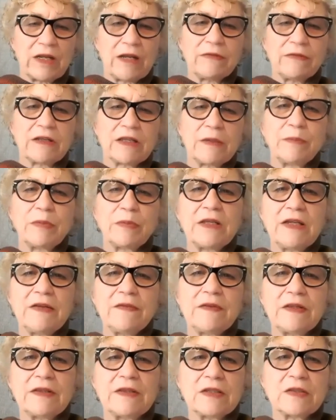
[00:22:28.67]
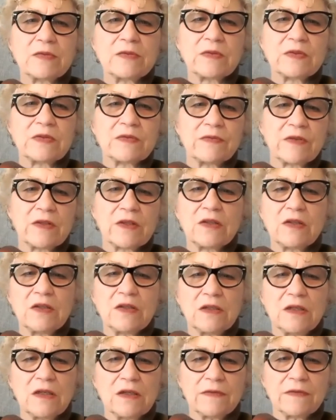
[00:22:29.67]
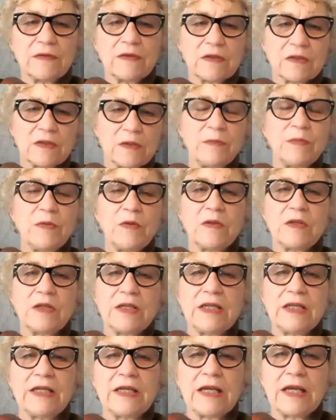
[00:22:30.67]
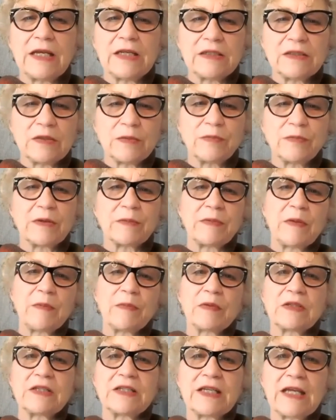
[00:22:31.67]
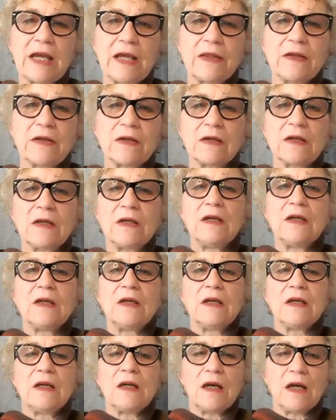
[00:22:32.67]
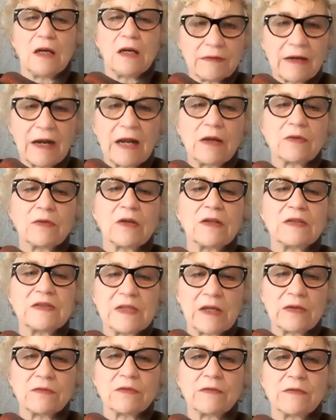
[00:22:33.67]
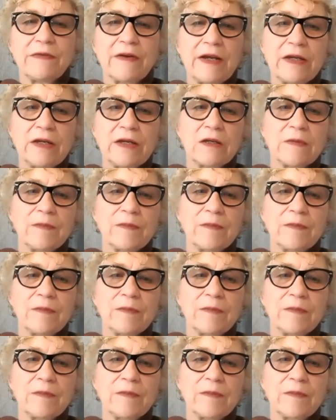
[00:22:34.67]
believe that this was for the good of the community and to bring people together around a central fire,